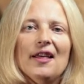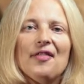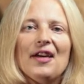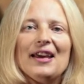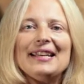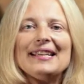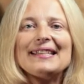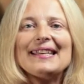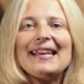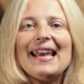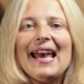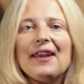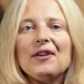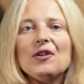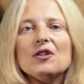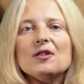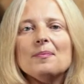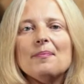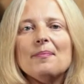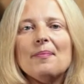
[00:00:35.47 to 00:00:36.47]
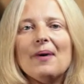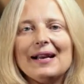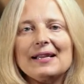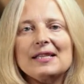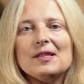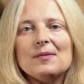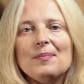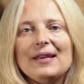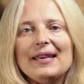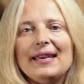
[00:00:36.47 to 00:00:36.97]
that it cannot
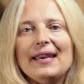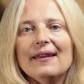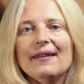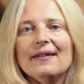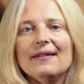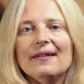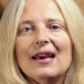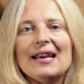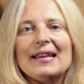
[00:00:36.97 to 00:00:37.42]
but begin